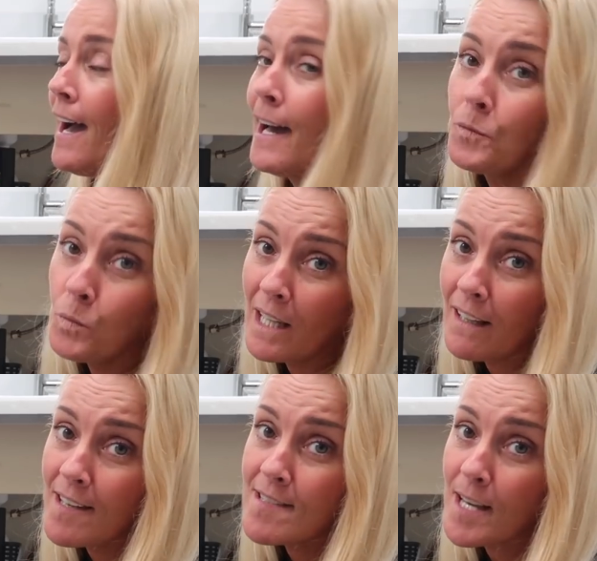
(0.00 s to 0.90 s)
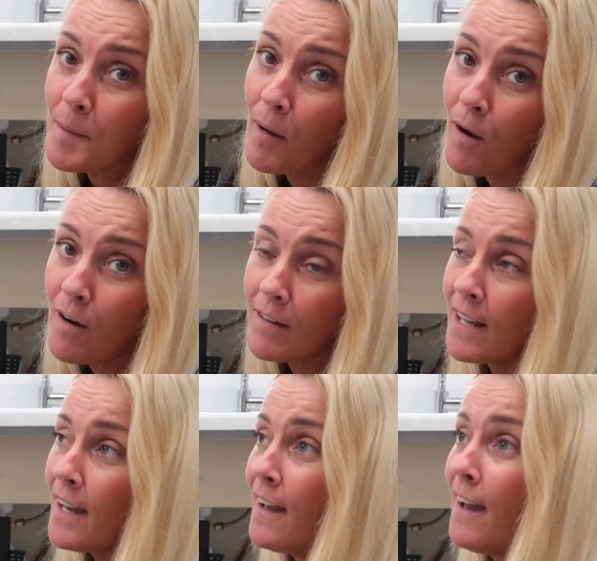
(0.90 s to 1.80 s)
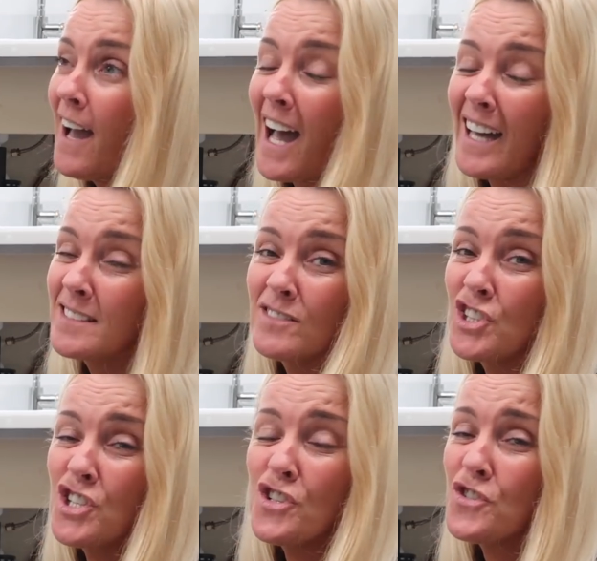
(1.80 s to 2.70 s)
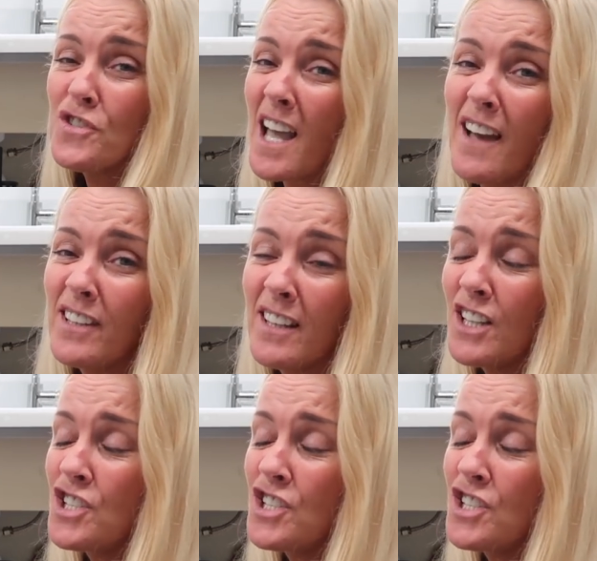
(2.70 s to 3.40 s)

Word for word: and Will is her partner, and she just does everything.